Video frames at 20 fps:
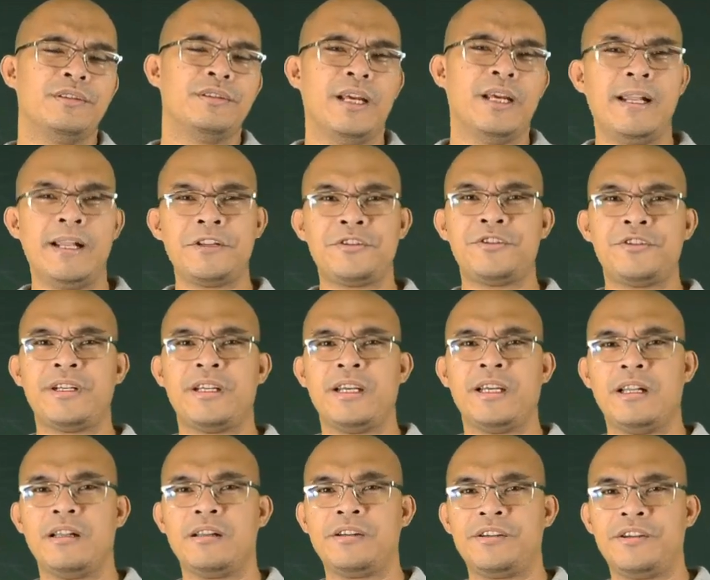the
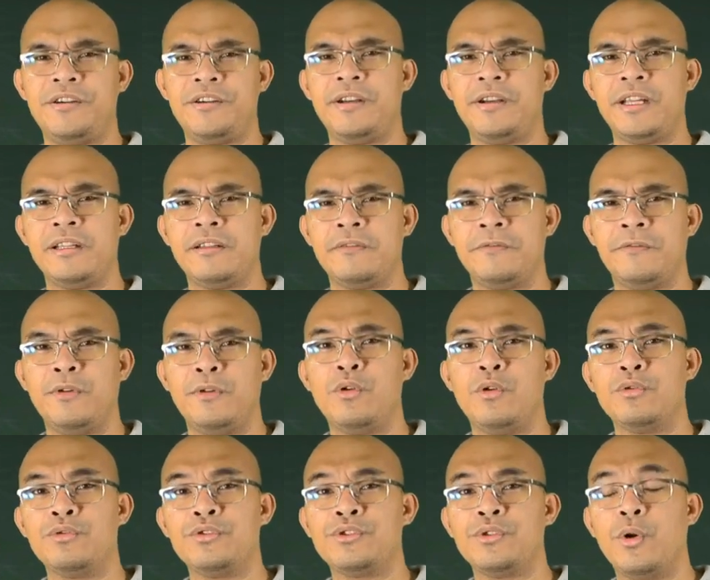electrical current
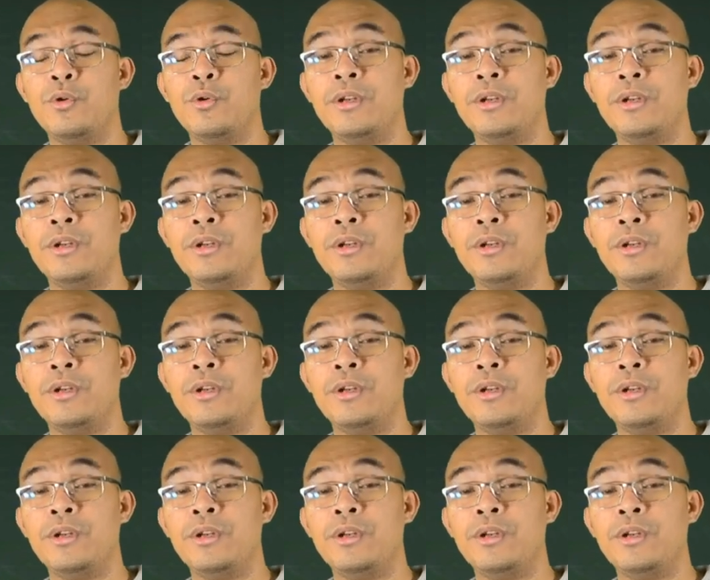flows